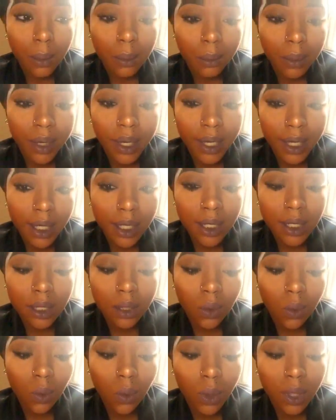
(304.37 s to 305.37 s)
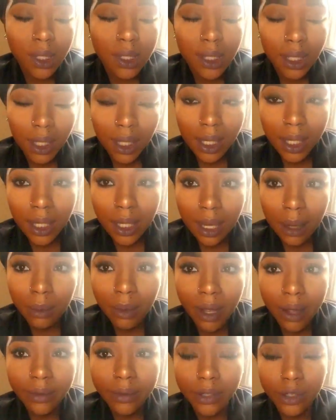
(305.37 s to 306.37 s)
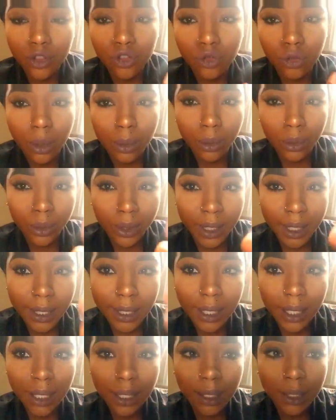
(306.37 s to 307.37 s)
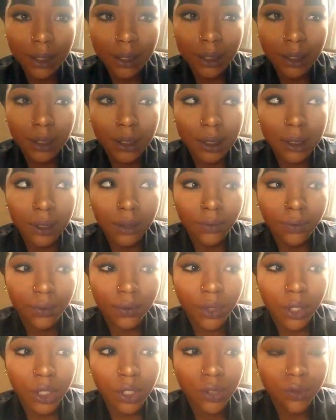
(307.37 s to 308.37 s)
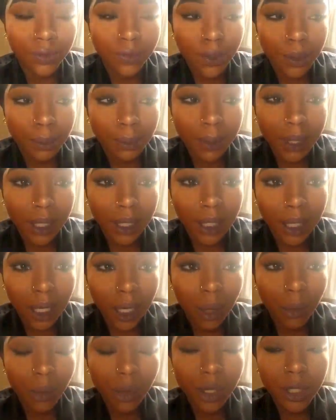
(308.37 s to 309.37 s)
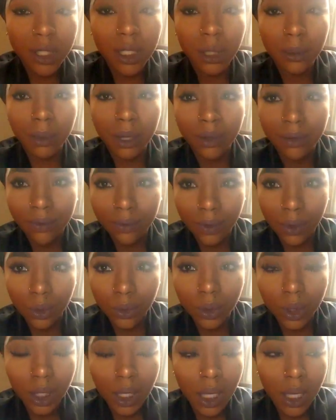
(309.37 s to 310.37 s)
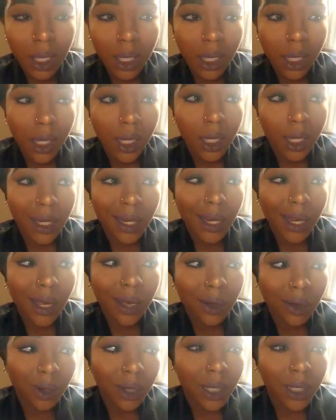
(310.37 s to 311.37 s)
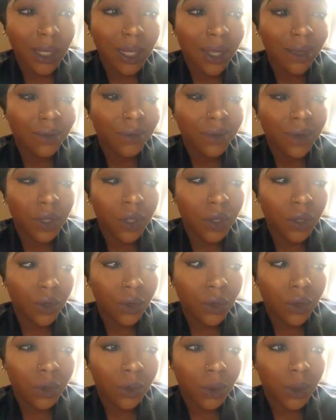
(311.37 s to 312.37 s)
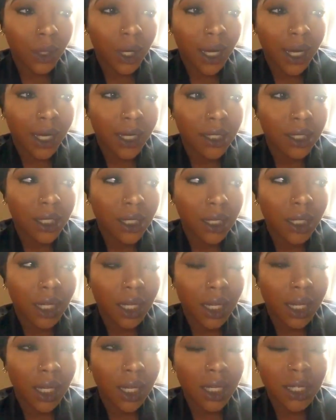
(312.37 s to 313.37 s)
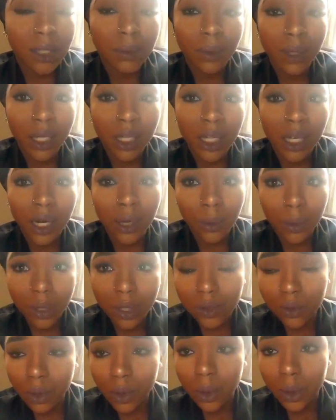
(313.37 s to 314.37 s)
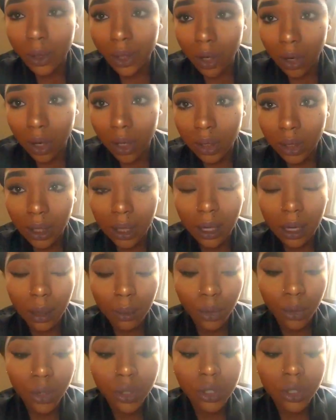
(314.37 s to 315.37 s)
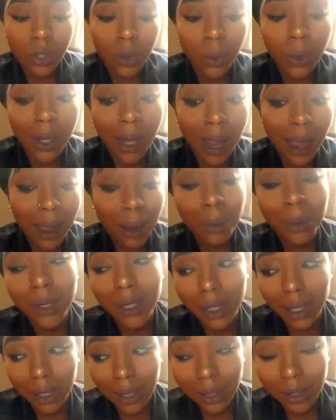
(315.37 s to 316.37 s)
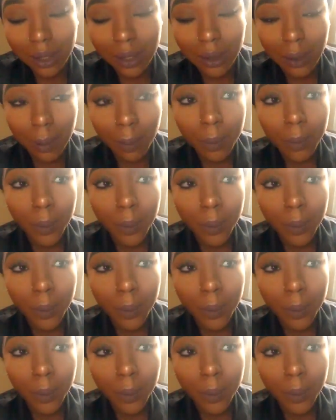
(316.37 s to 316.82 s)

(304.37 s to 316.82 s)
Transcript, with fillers: but once again I'm having trouble getting the footage from my camera to my phone now in that video I did explain that I was recording on the camera so what happened is